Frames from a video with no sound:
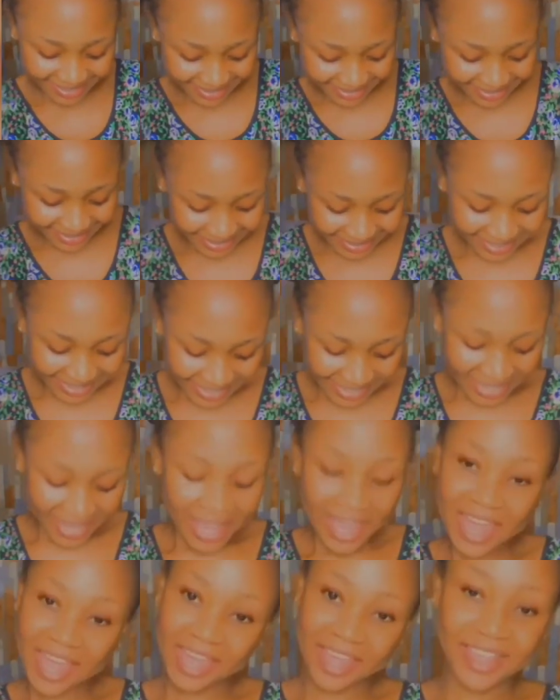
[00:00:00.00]
Nintiana.
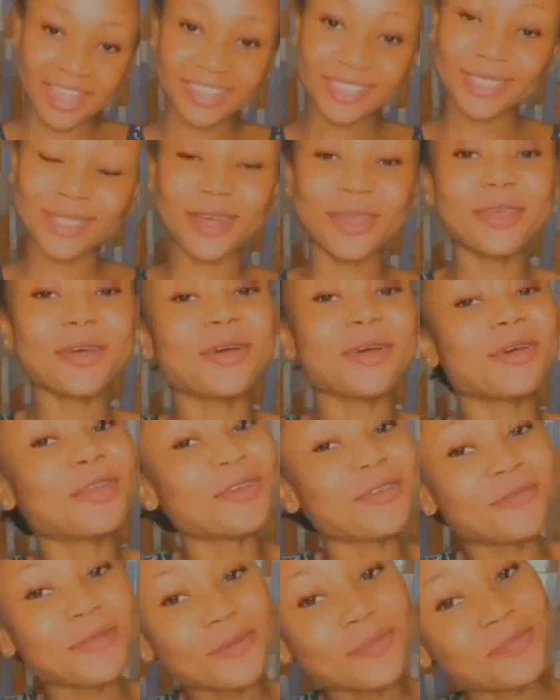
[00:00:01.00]
Hey, so you,
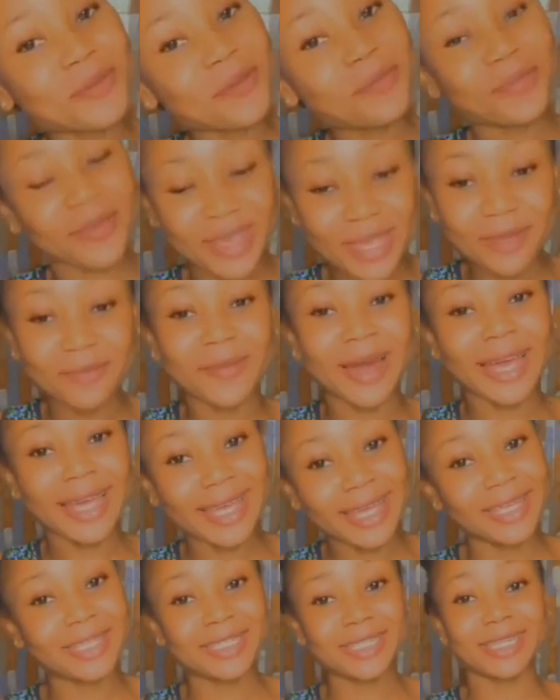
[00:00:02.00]
you be peeping in my
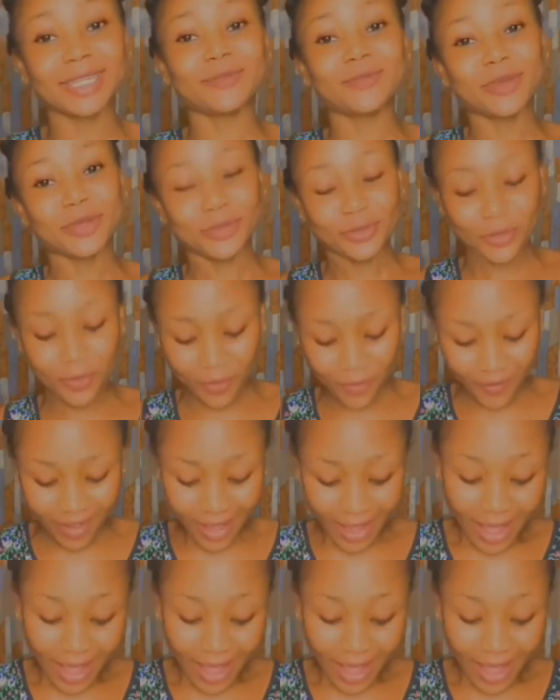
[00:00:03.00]
kitchen window.